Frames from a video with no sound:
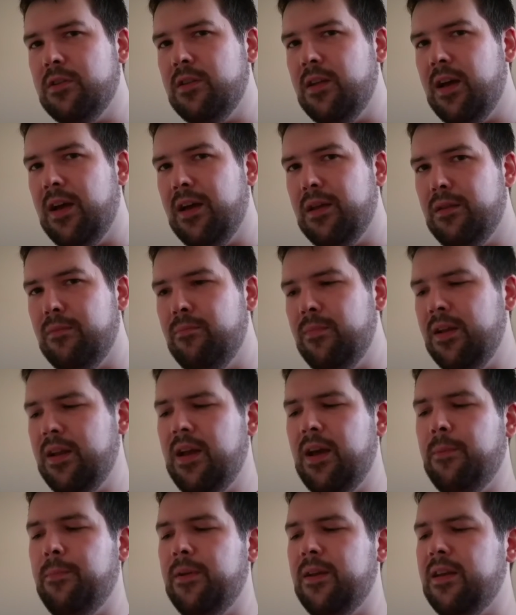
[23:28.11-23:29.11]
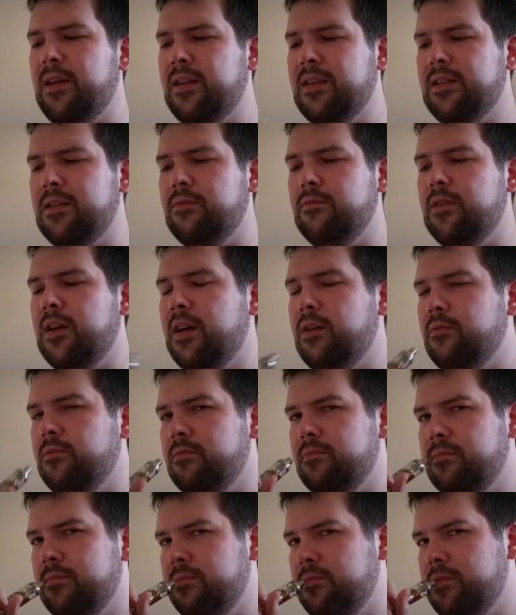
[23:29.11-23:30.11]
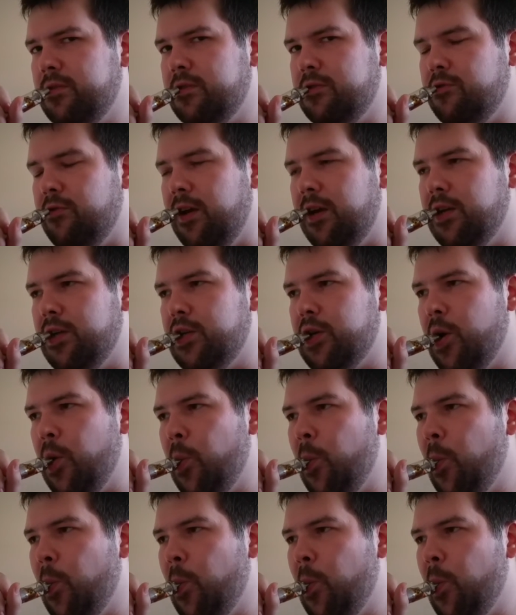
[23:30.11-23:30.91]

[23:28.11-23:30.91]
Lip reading: That hasn't been happening until now. Strange.